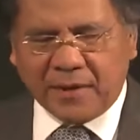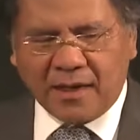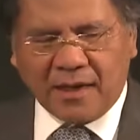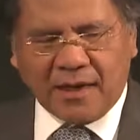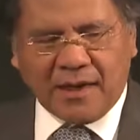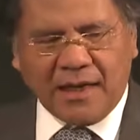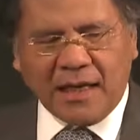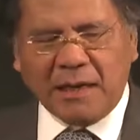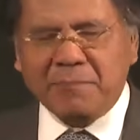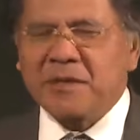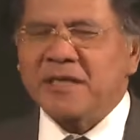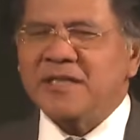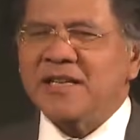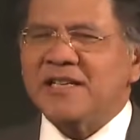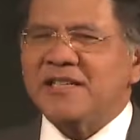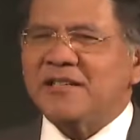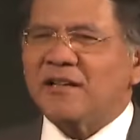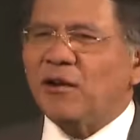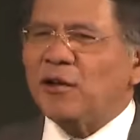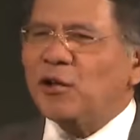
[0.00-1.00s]
Let me
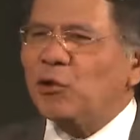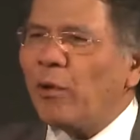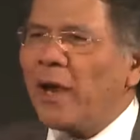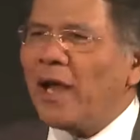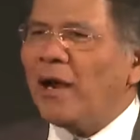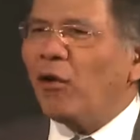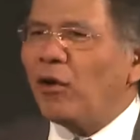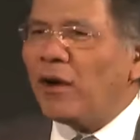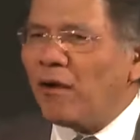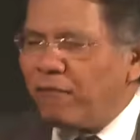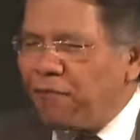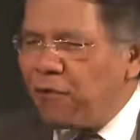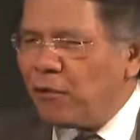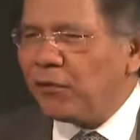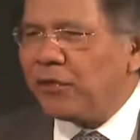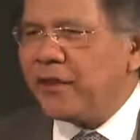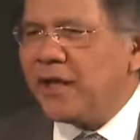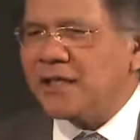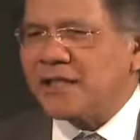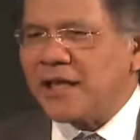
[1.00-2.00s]
just dwell on a few
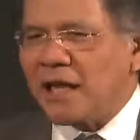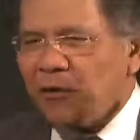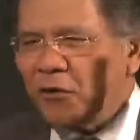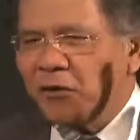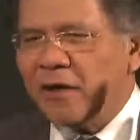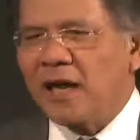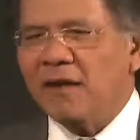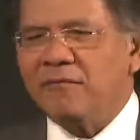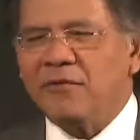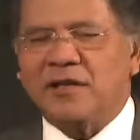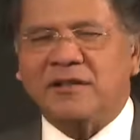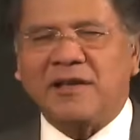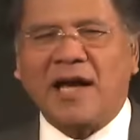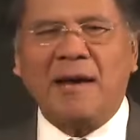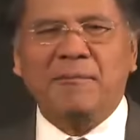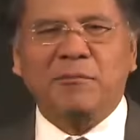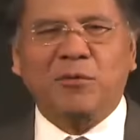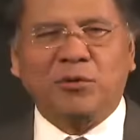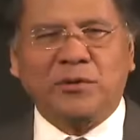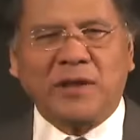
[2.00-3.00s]
things. I don't have the
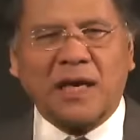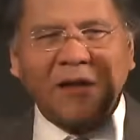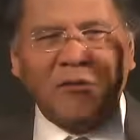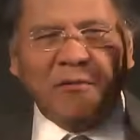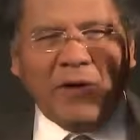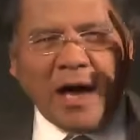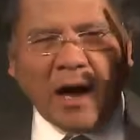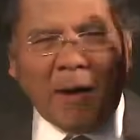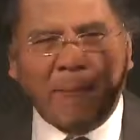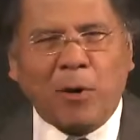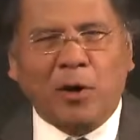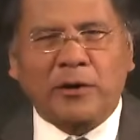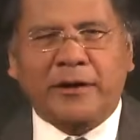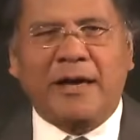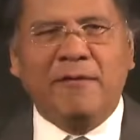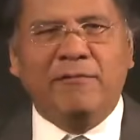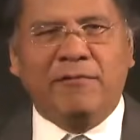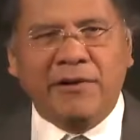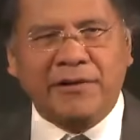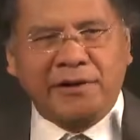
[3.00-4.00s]
time to tell you about
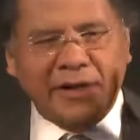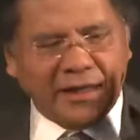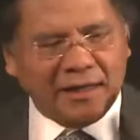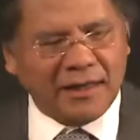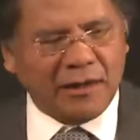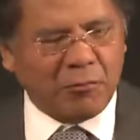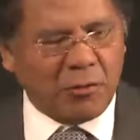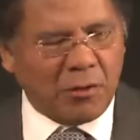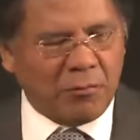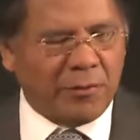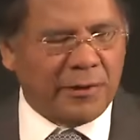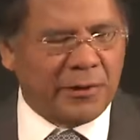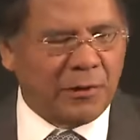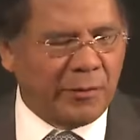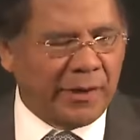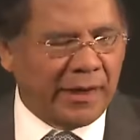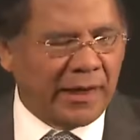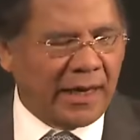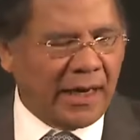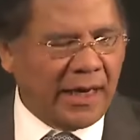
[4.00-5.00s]
everything that we were
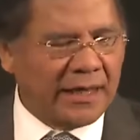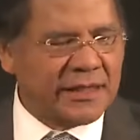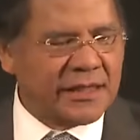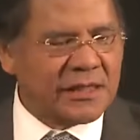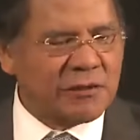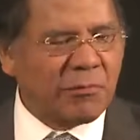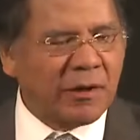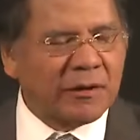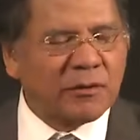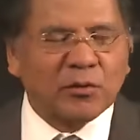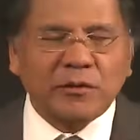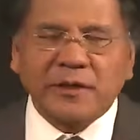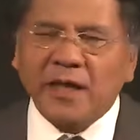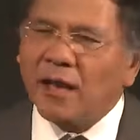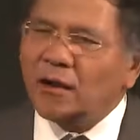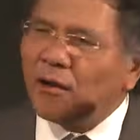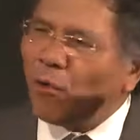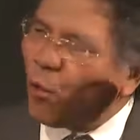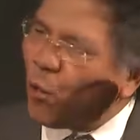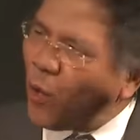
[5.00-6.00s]
doing. I just want to
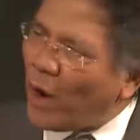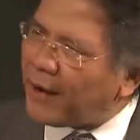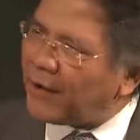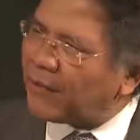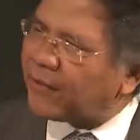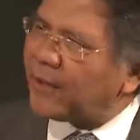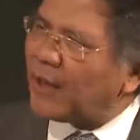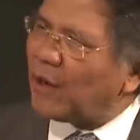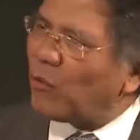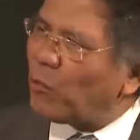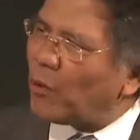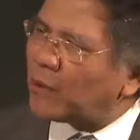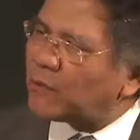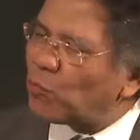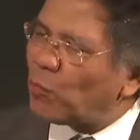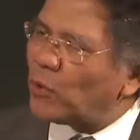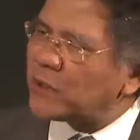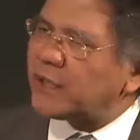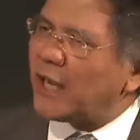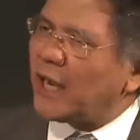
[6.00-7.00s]
tell one thing,
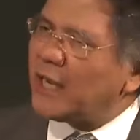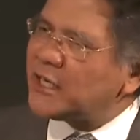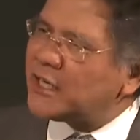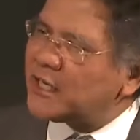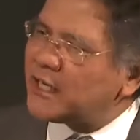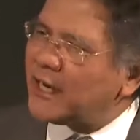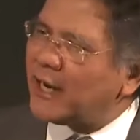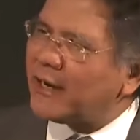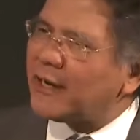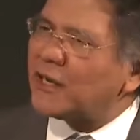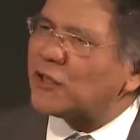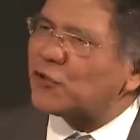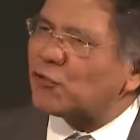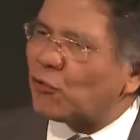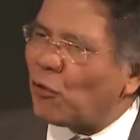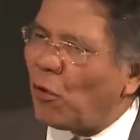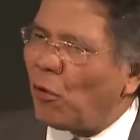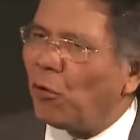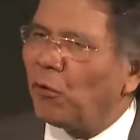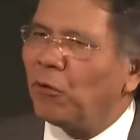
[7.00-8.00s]
what was engineering's
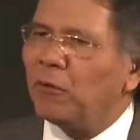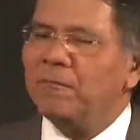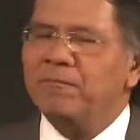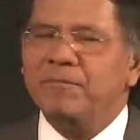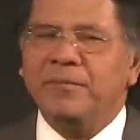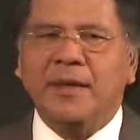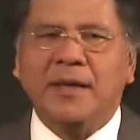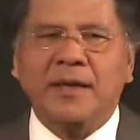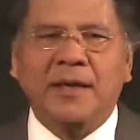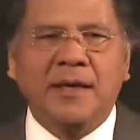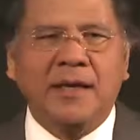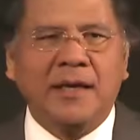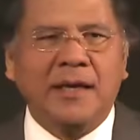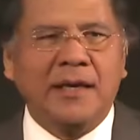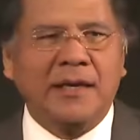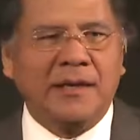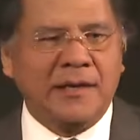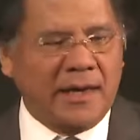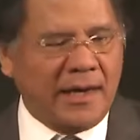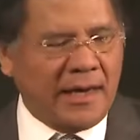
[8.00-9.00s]
role
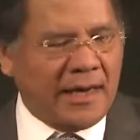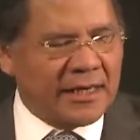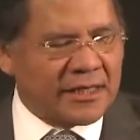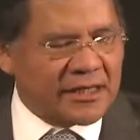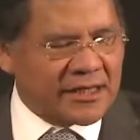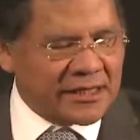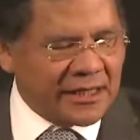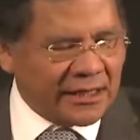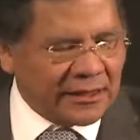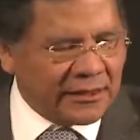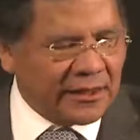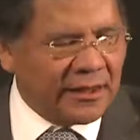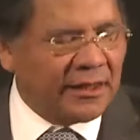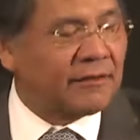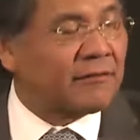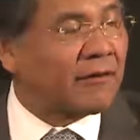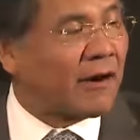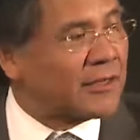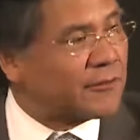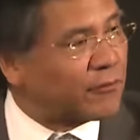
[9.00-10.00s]
in city
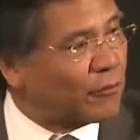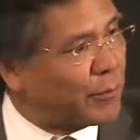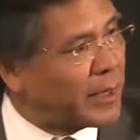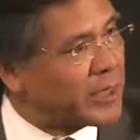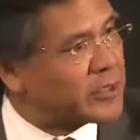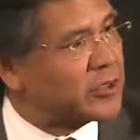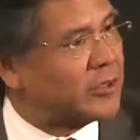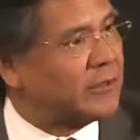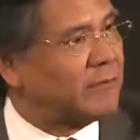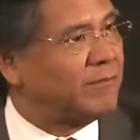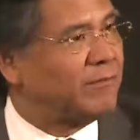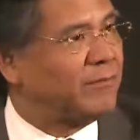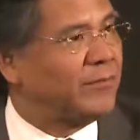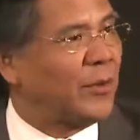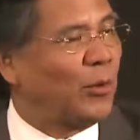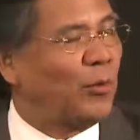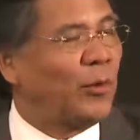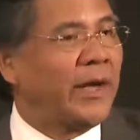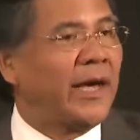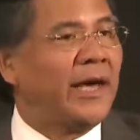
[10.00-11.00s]
transformation.
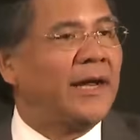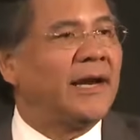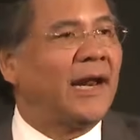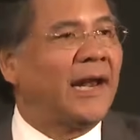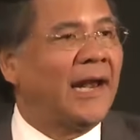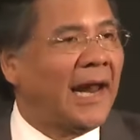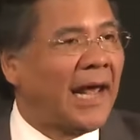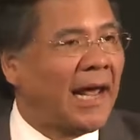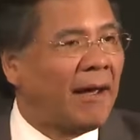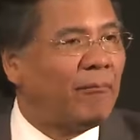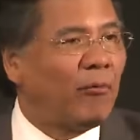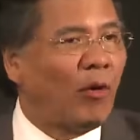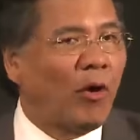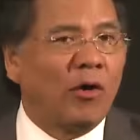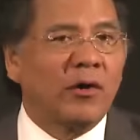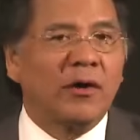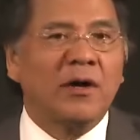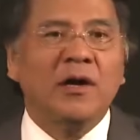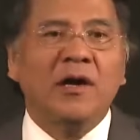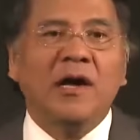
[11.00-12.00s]
We had a lab
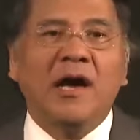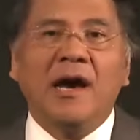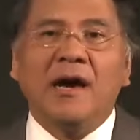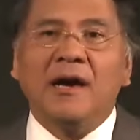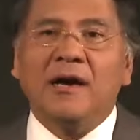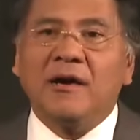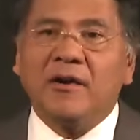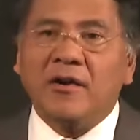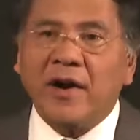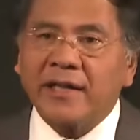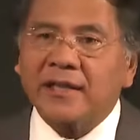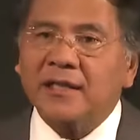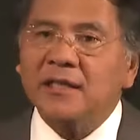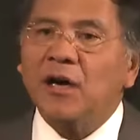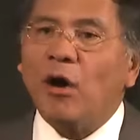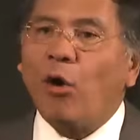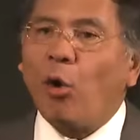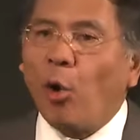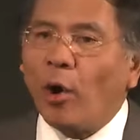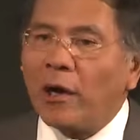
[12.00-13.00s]
on Greater
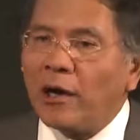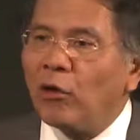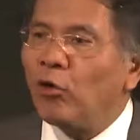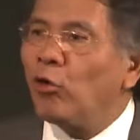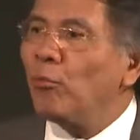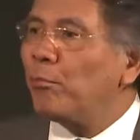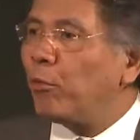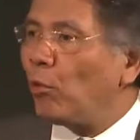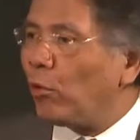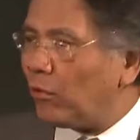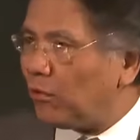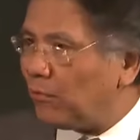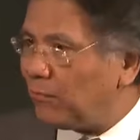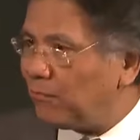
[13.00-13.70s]
Kuala Lumpur.